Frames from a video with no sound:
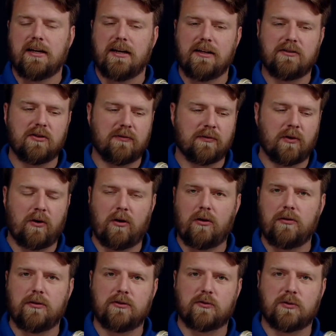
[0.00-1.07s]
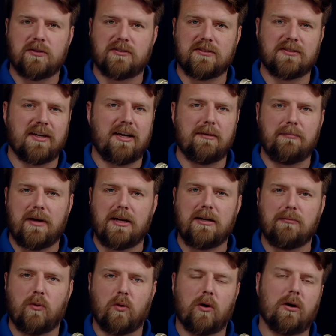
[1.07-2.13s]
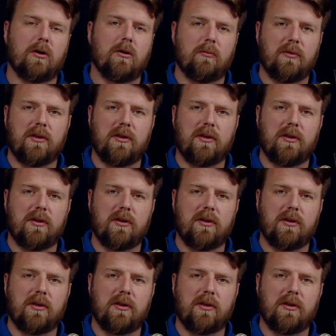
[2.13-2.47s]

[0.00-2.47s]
And so for all those reasons and many more,